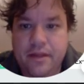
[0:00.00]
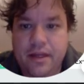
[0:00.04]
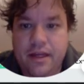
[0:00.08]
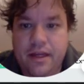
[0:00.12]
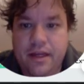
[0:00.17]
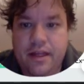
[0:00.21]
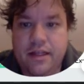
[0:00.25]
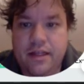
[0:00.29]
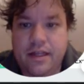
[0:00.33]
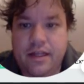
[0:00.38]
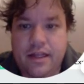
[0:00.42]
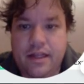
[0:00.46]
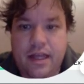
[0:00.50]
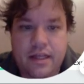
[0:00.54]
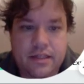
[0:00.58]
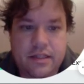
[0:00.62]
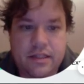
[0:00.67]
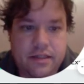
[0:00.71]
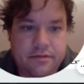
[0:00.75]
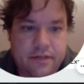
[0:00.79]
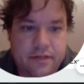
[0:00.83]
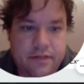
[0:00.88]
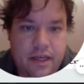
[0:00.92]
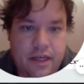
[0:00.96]
and then the ace
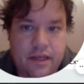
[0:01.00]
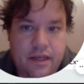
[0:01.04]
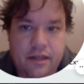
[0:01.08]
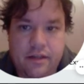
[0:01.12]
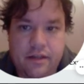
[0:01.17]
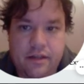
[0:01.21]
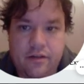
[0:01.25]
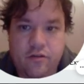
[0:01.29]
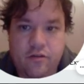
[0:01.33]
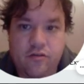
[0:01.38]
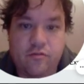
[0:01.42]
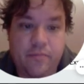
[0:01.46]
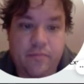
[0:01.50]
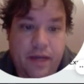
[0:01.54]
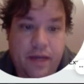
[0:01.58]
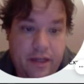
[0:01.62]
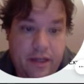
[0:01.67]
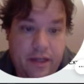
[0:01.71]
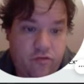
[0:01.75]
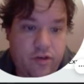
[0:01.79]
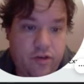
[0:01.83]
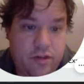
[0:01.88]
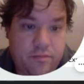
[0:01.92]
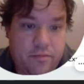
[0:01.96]
and king, you'll make
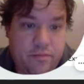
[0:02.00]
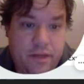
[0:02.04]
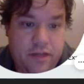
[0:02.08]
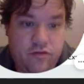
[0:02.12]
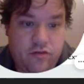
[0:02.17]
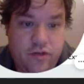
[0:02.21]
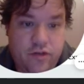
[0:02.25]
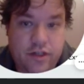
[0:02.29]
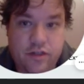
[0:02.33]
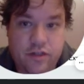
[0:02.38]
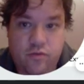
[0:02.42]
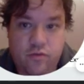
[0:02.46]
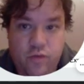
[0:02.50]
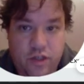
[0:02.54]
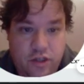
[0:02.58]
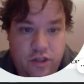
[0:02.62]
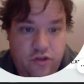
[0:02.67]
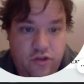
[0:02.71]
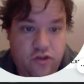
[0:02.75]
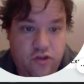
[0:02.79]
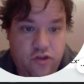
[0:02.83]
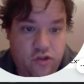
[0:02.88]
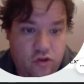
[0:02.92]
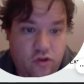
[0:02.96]
3 spade tricks, which
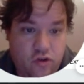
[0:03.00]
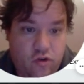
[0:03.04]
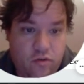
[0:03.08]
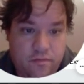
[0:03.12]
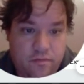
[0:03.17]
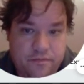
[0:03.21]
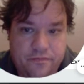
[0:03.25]
is your goal.